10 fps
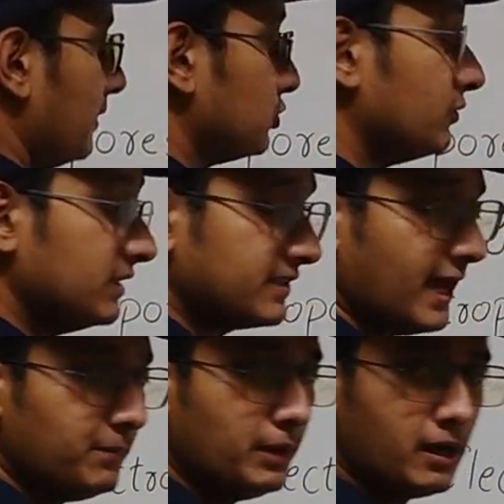So this
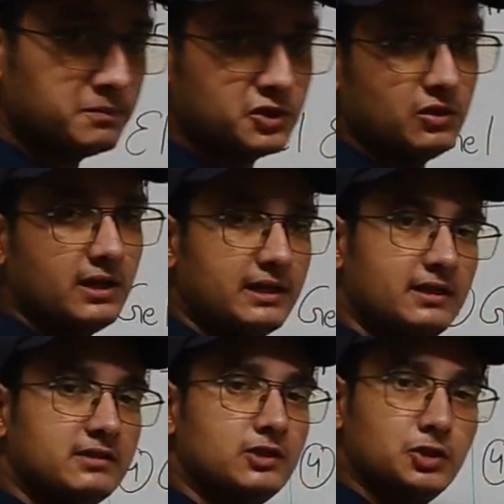can be observed
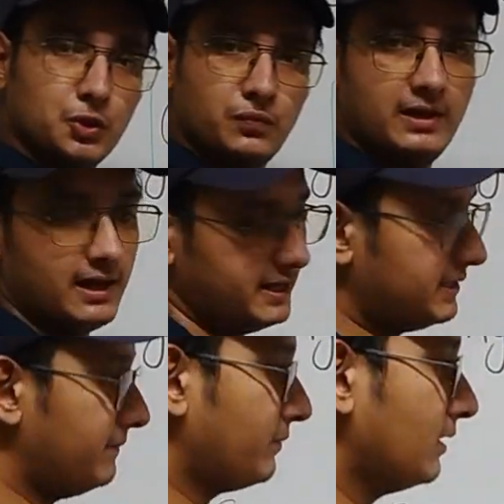under the UV
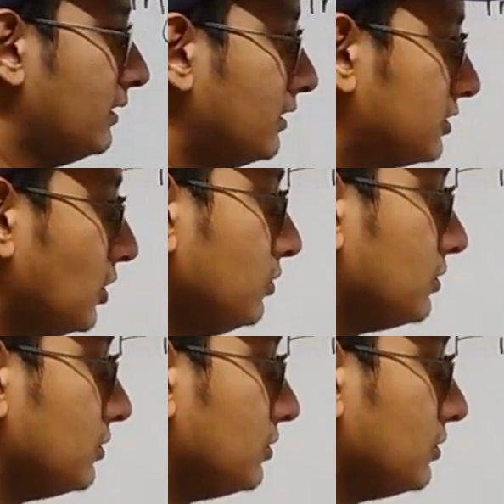light. So